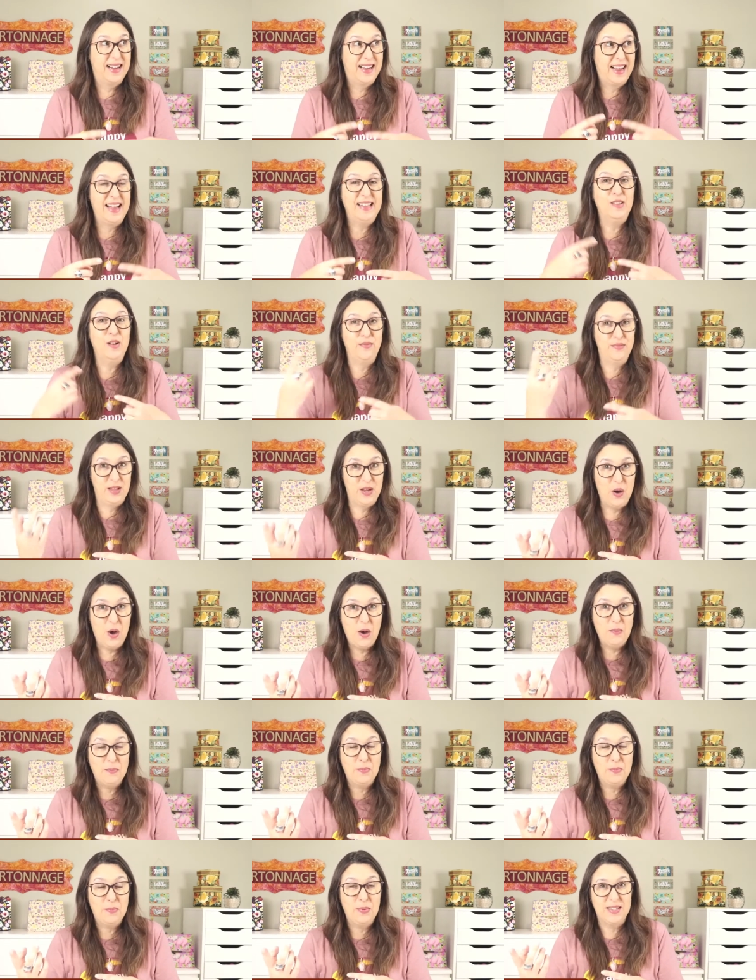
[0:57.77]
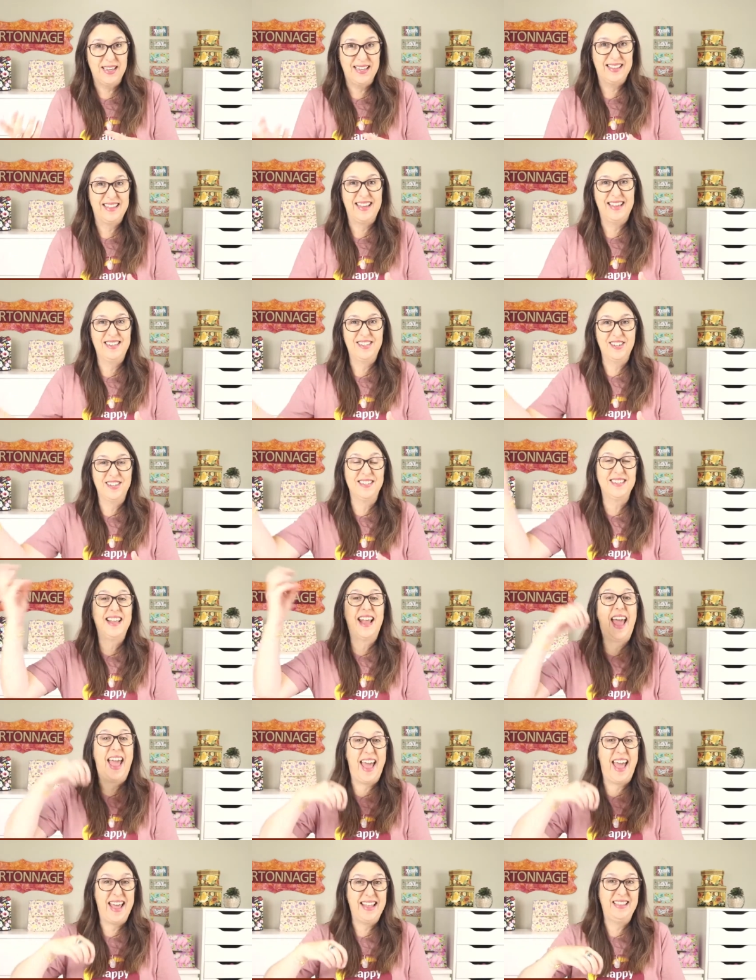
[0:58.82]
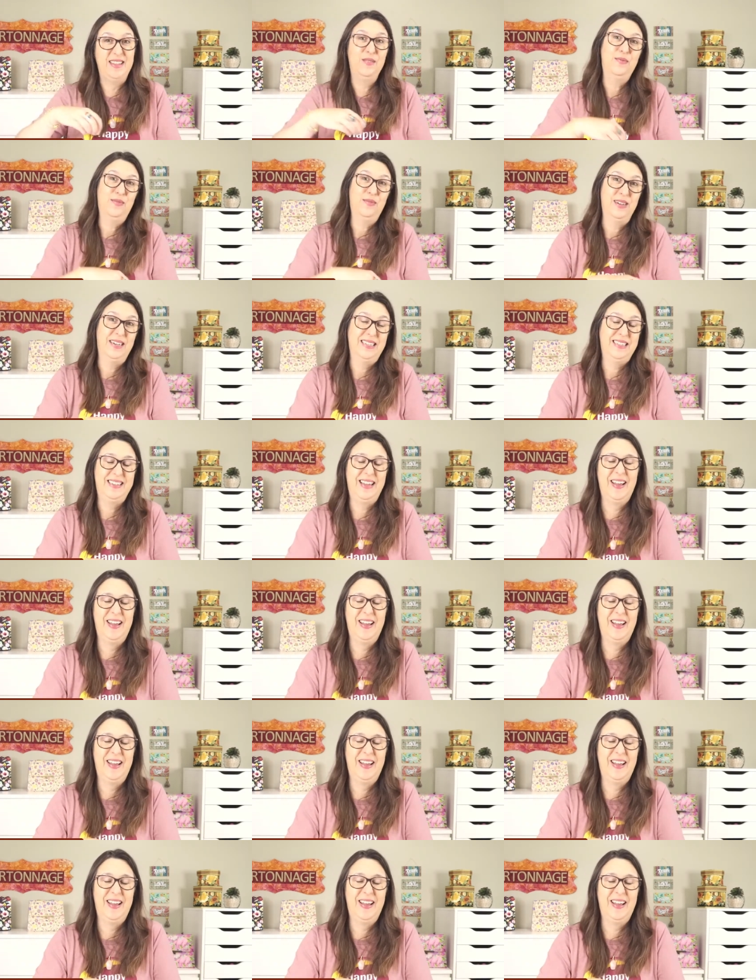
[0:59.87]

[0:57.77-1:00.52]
kind of the opposite and just add the fun,